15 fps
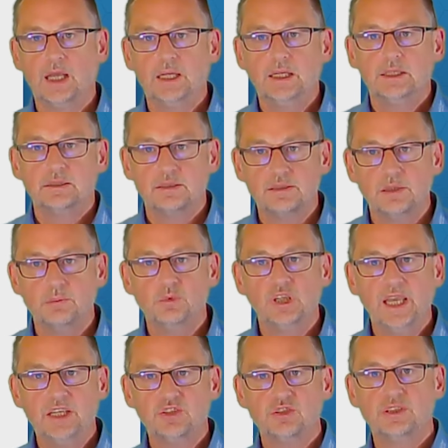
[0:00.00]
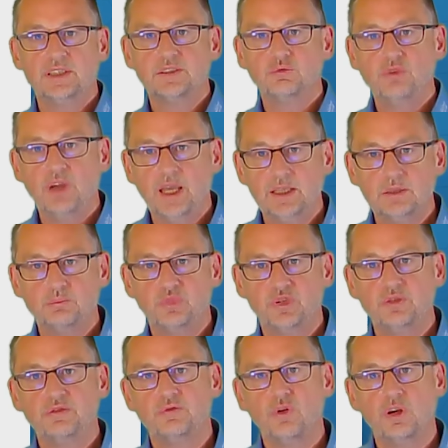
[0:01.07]
The simulation is created
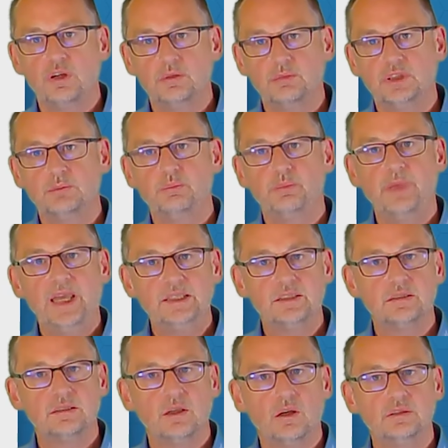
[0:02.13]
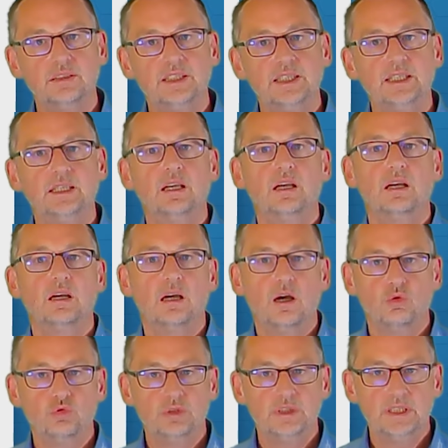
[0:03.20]
preferable based on the
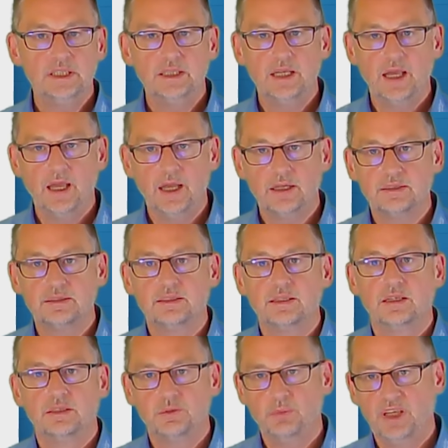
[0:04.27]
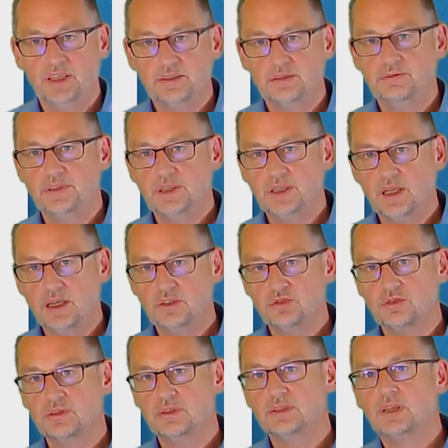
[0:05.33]
ODX
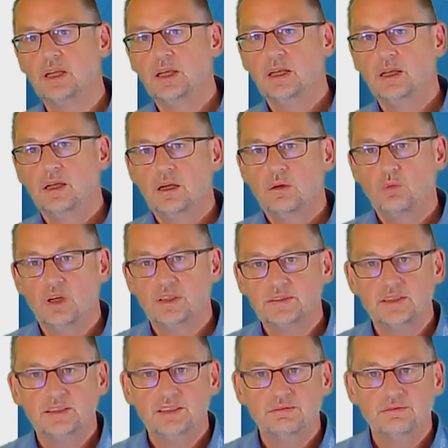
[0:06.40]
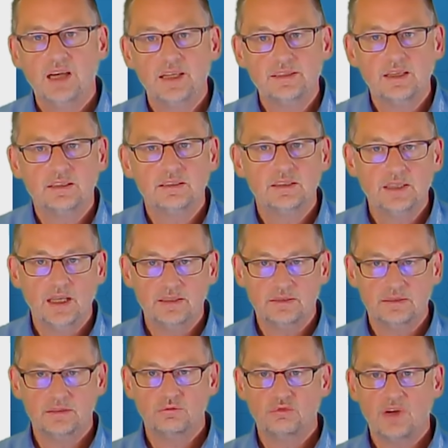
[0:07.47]
specification. Once the device under
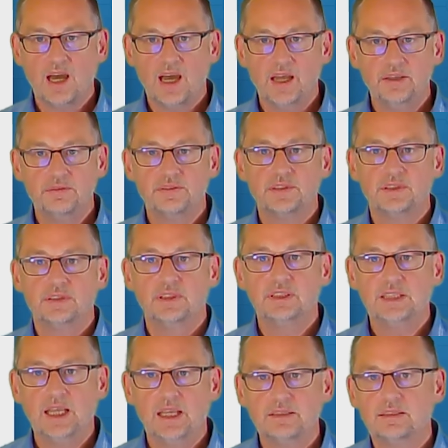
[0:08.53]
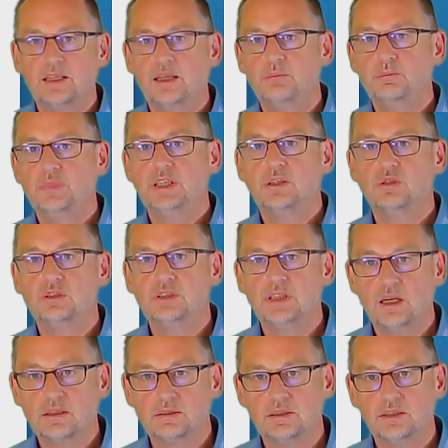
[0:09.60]
test arrives, the test can be
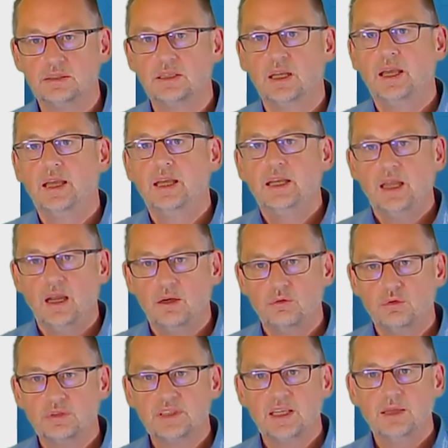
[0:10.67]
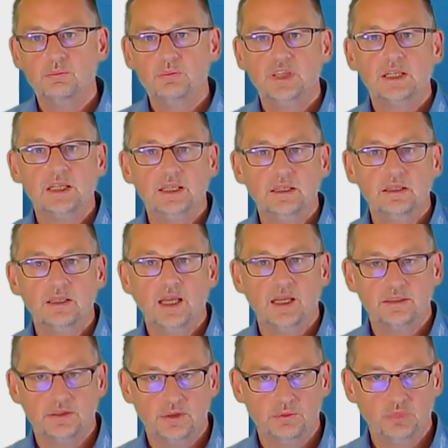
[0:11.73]
conducted. Errors can be clearly
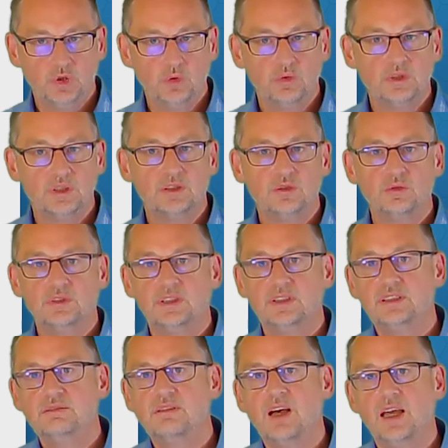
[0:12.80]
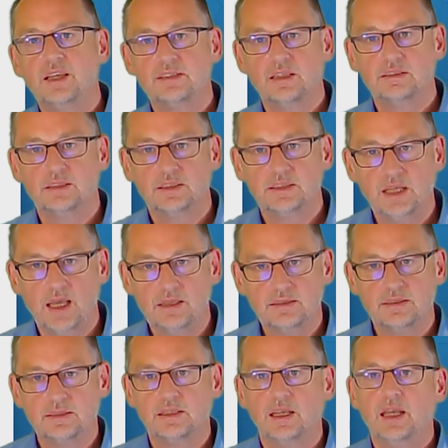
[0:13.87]
attributed to the device under
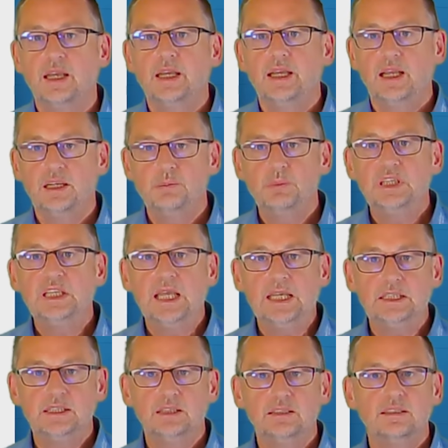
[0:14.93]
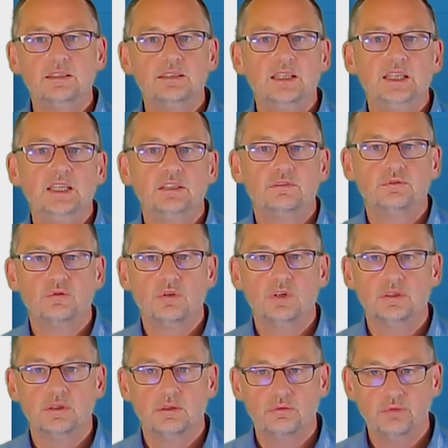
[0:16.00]
test, eliminating the need
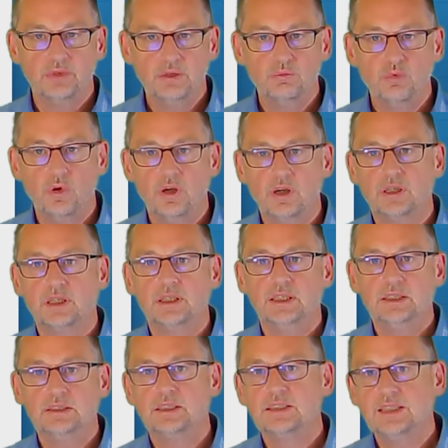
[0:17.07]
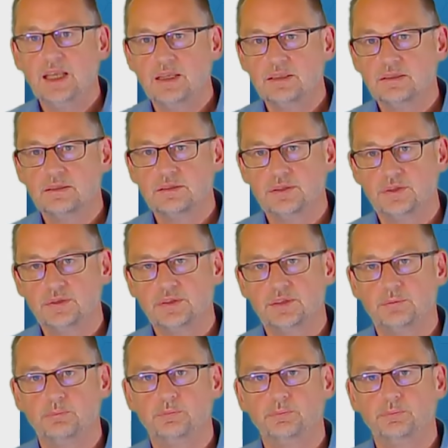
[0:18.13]
for rework in the test system.